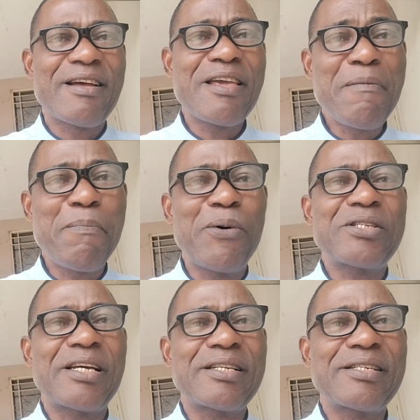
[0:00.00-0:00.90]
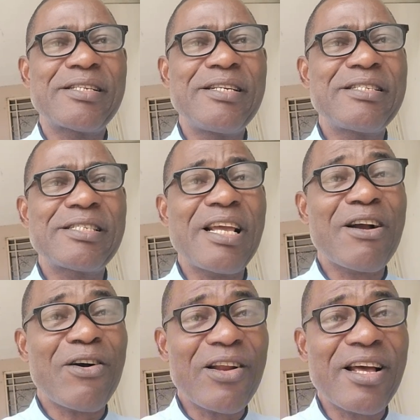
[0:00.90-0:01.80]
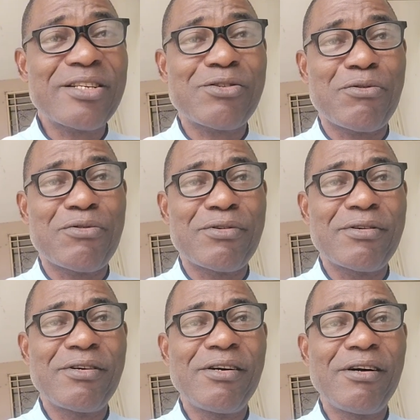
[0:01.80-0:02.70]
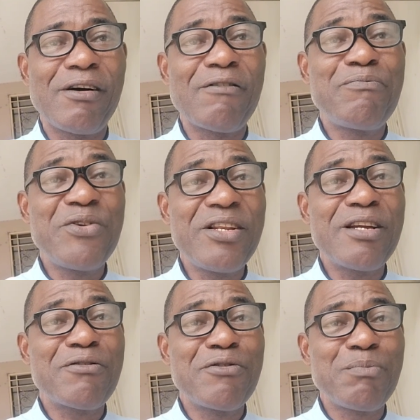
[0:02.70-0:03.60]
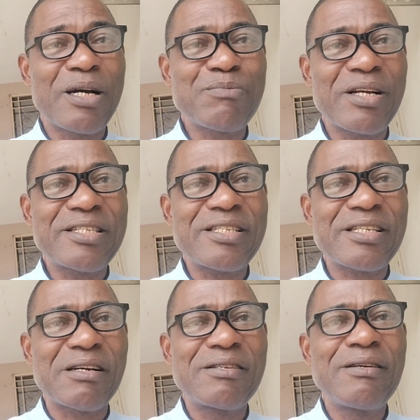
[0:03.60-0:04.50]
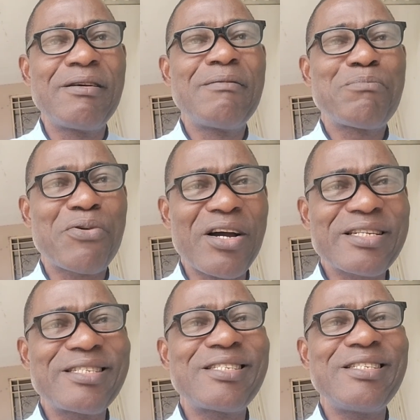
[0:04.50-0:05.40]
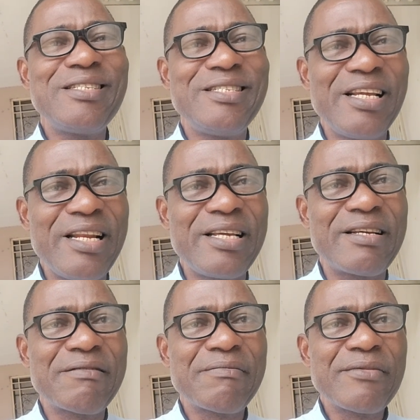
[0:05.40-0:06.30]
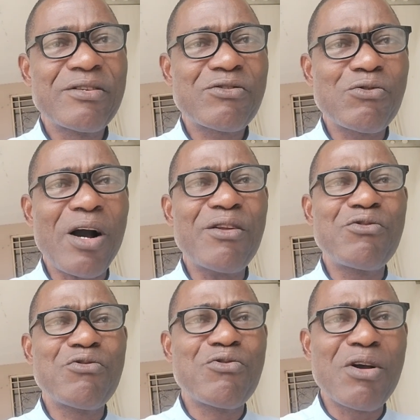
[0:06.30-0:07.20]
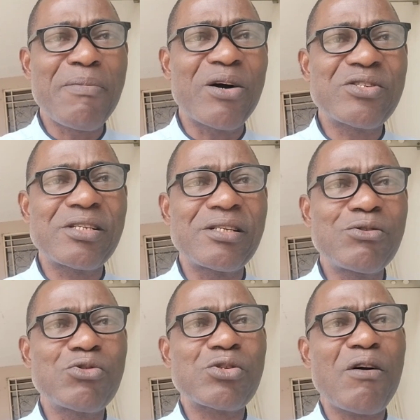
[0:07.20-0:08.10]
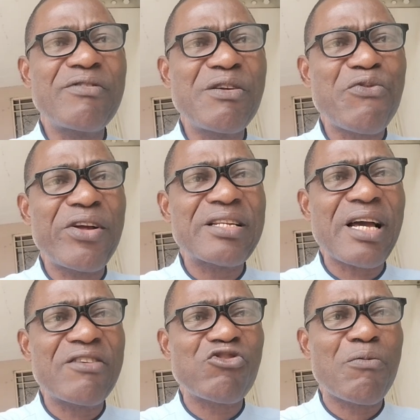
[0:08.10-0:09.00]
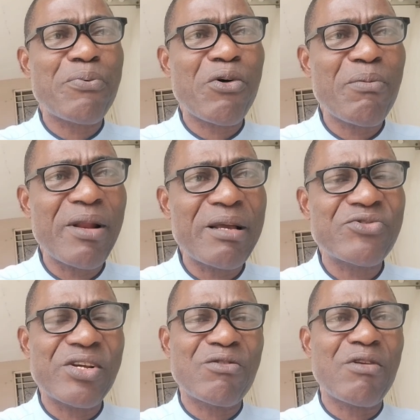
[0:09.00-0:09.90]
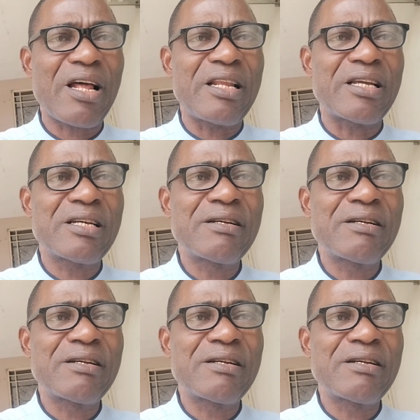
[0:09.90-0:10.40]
important. It's a cornerstone of being a good mathematician. Practicing daily. So how do you go about it? You solve different types of problems regularly